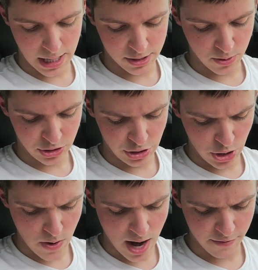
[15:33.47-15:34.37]
Next question,
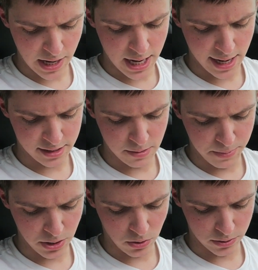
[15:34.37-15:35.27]
you have a next
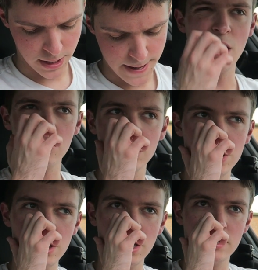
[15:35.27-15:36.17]
build. Not
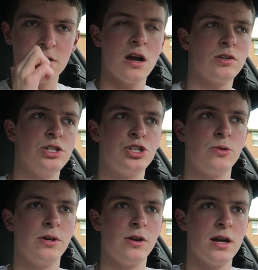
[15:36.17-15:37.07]
really entirely
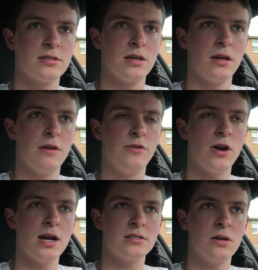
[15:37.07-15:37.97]
sure what you're asking. If
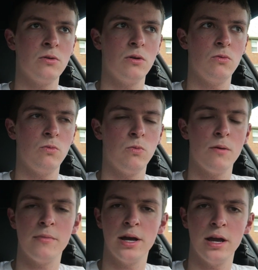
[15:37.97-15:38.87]
you're asking
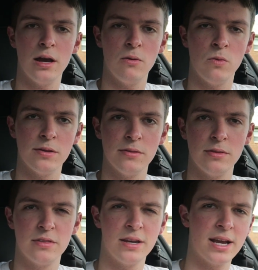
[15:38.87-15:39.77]
what
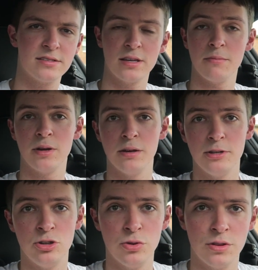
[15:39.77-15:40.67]
the next thing I'm gonna
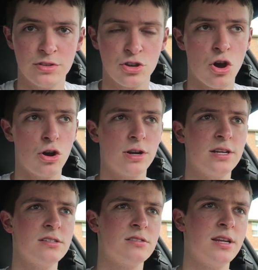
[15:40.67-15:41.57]
do to this car
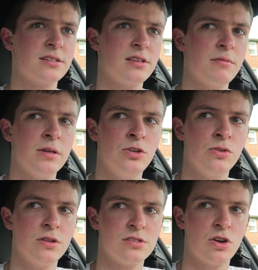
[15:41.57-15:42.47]
is, the next thing I'm gonna
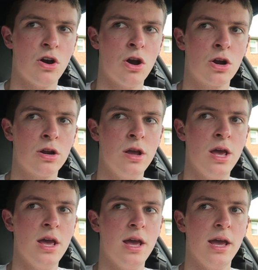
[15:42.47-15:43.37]
do to this car
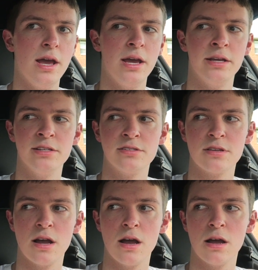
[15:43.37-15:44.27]

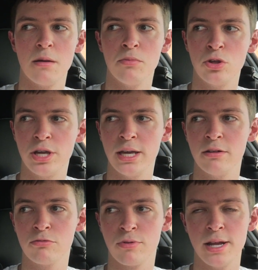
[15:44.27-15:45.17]
is,
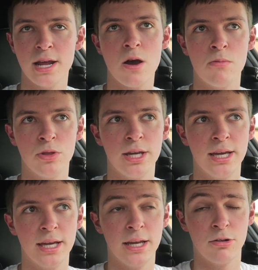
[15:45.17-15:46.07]
right now I'm looking
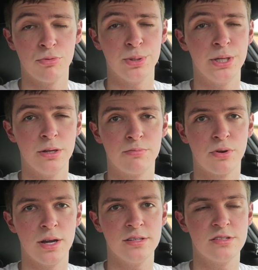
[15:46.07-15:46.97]
at getting a really good
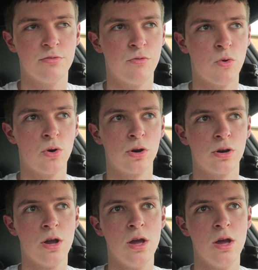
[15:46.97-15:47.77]
price for